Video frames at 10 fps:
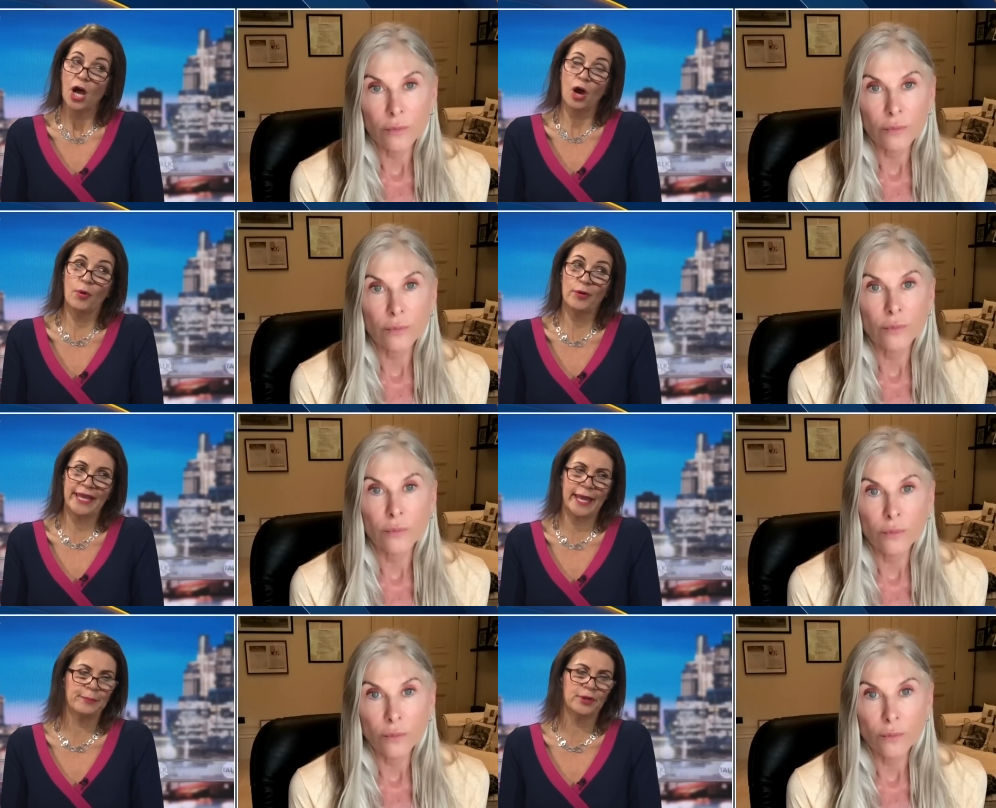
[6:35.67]
Speaker 1: oh
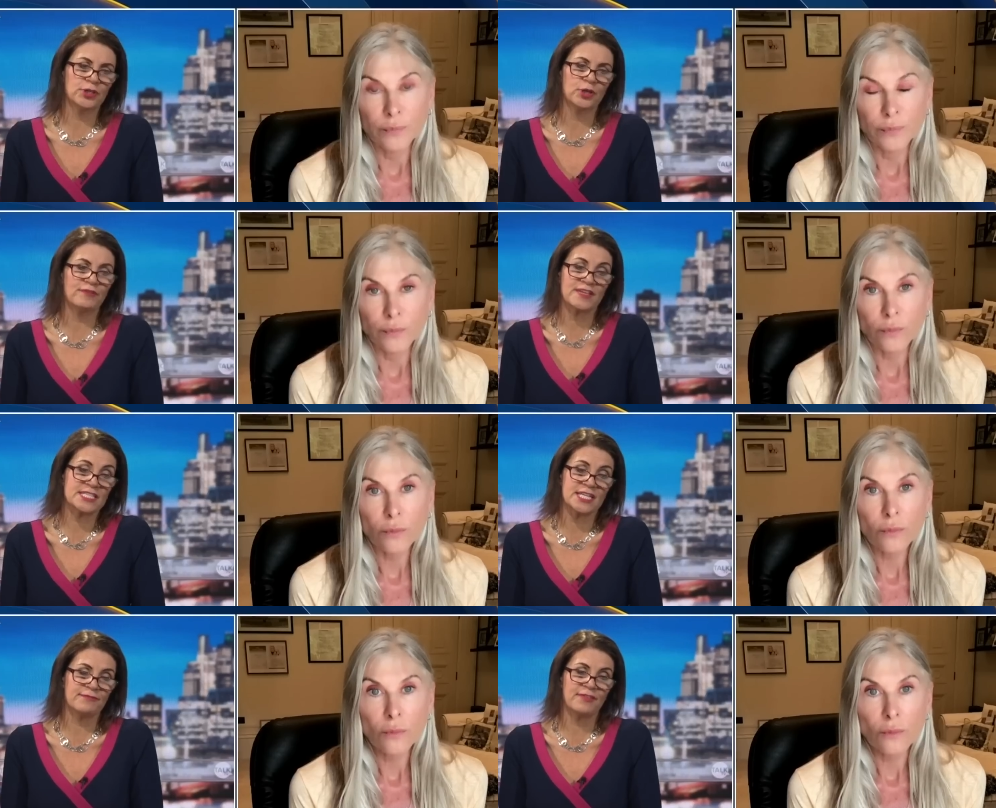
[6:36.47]
okay, but you know if they
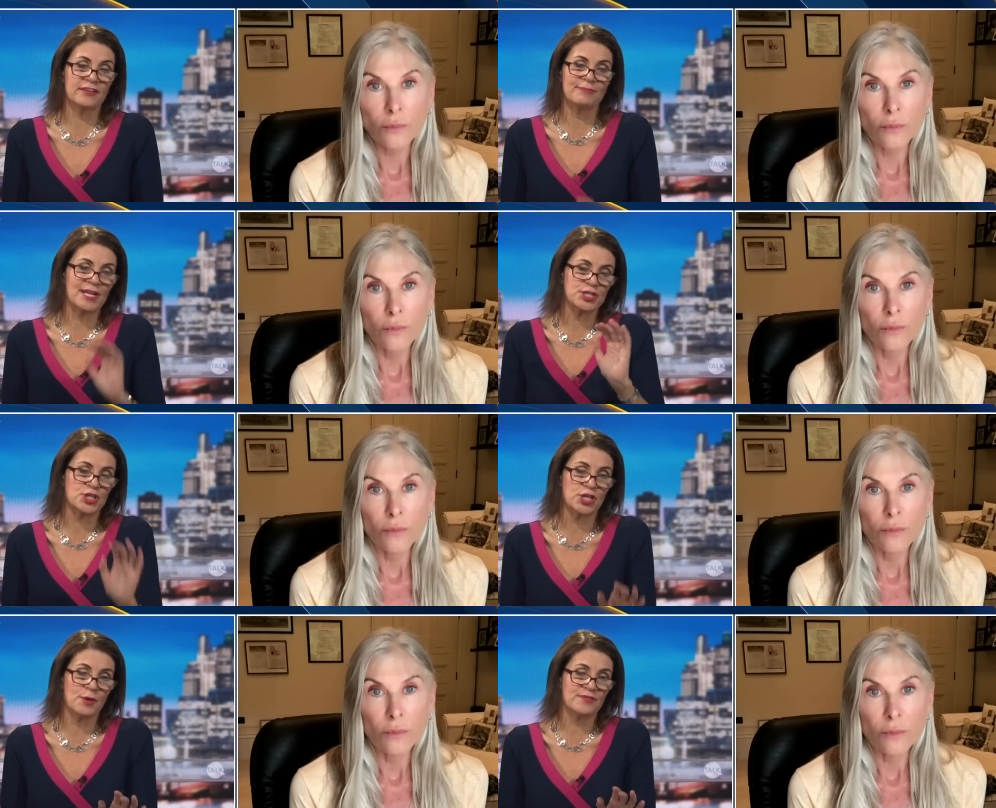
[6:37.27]
if they manage
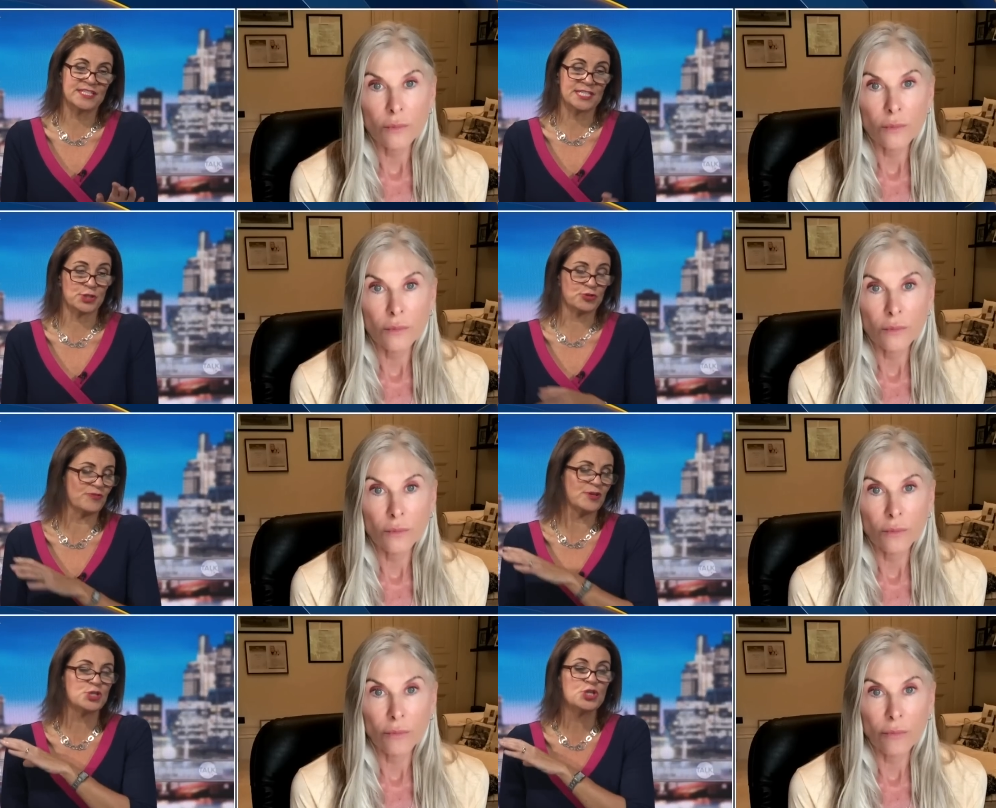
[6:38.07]
to lower their
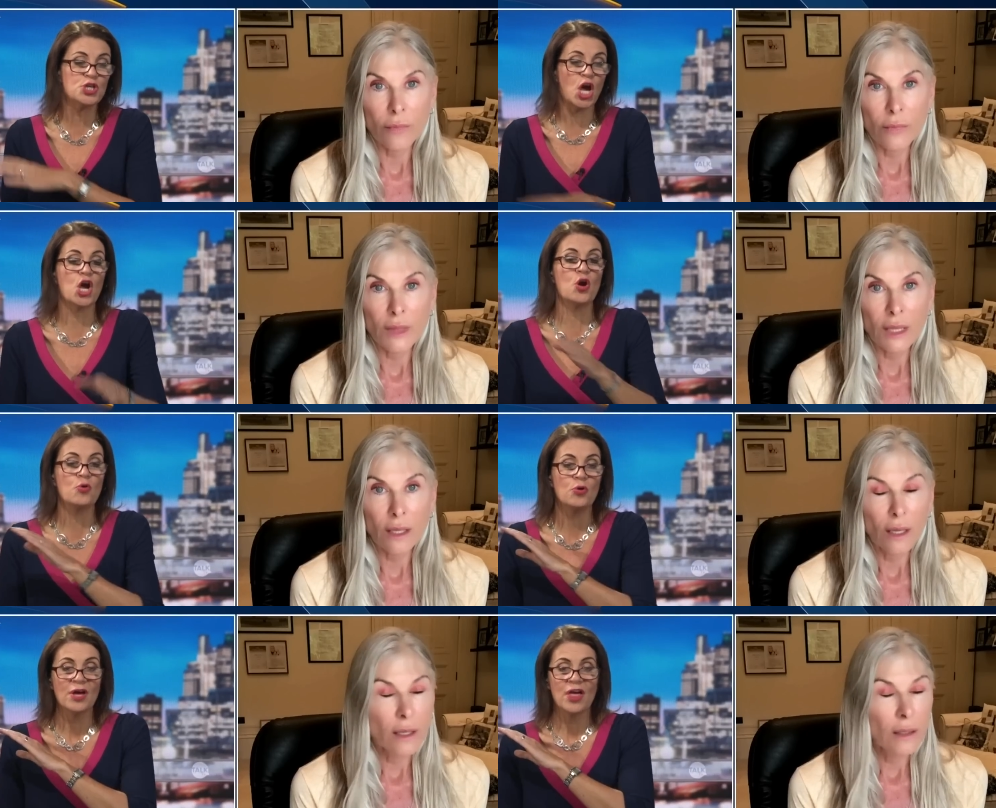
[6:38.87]
testosterone, there's no